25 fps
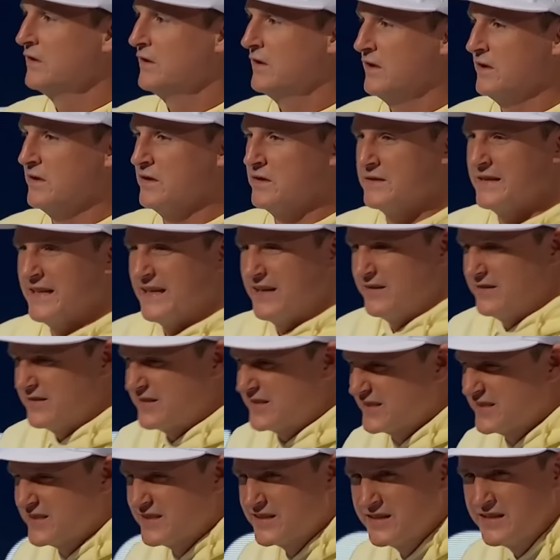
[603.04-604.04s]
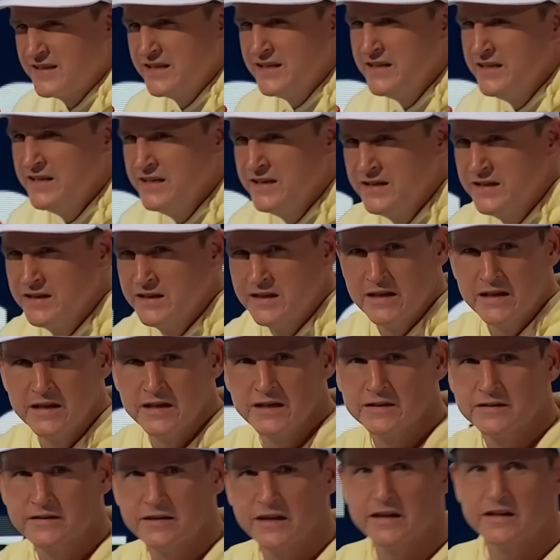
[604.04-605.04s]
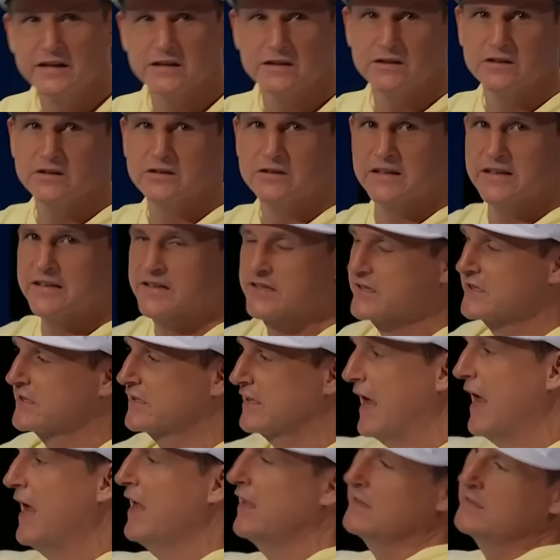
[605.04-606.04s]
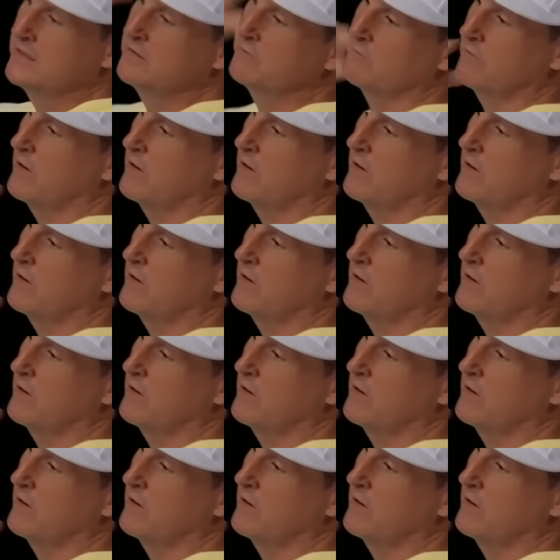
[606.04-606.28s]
uh, that are seething. Take a look at silent